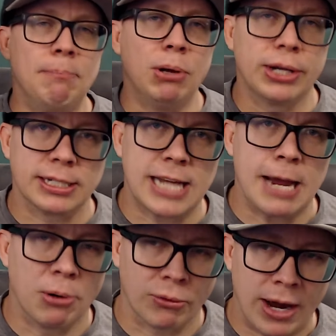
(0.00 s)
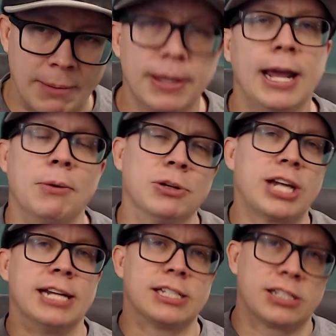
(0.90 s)
building a skateboard ramp, in which
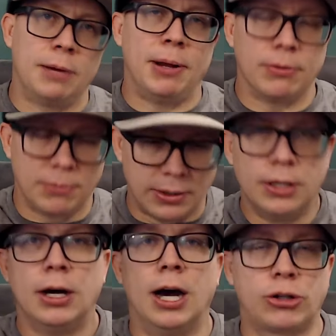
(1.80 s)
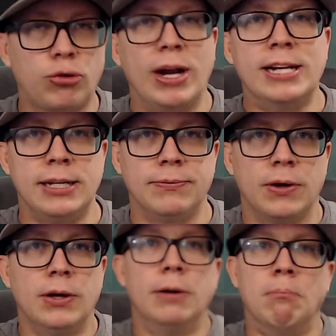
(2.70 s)
case it's going to be a crazy
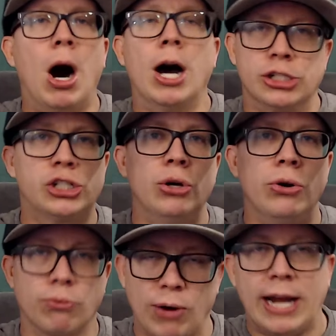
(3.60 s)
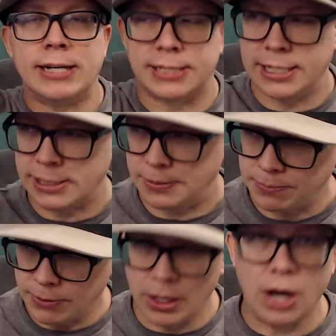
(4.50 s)
monsoon rain season.
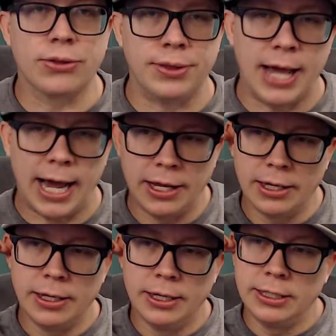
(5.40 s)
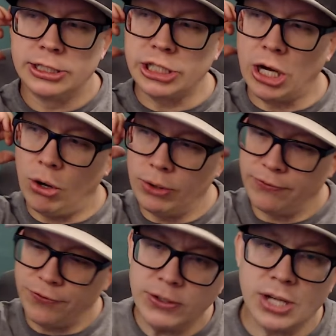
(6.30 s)
Other than that. So,
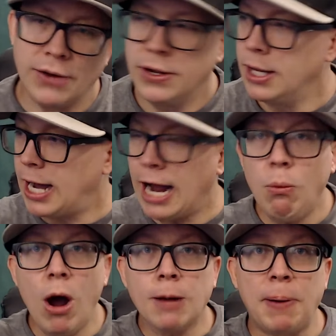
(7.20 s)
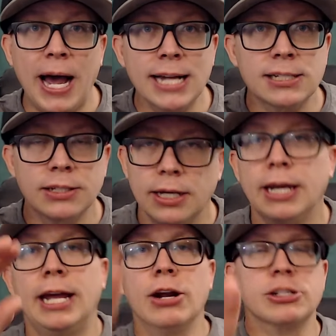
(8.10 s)
first off, I walk past.
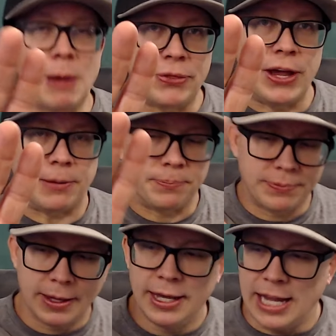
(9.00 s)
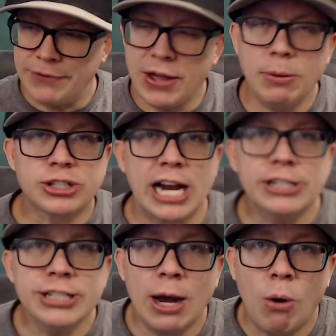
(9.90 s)
Here's my thing. If they were
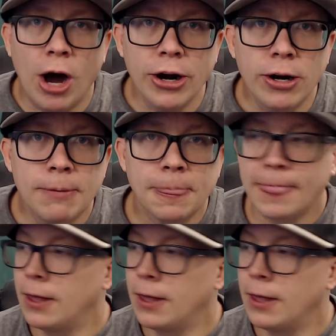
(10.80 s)
changing that water